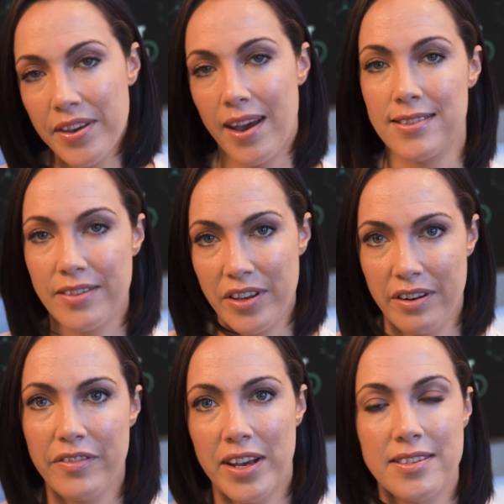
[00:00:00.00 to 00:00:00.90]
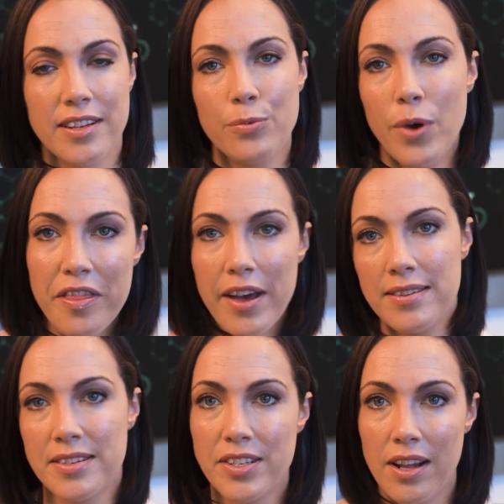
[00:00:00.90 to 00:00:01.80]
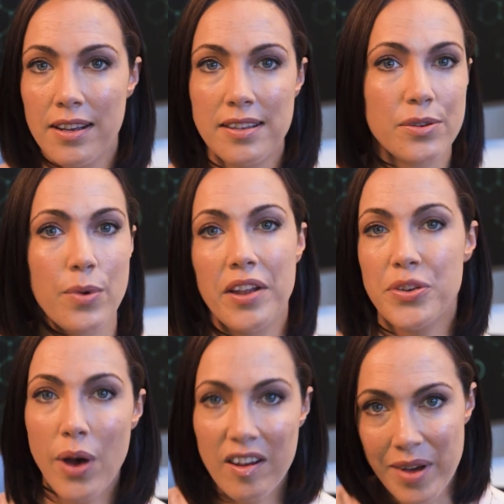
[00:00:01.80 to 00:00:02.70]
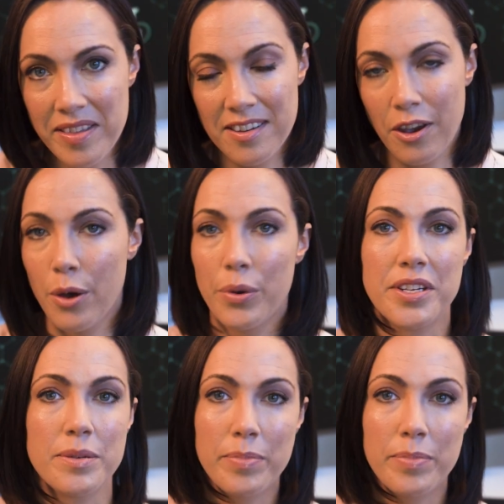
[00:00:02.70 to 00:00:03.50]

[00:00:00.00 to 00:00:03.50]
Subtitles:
yes, if you'd invested $1,000 around 12 months ago into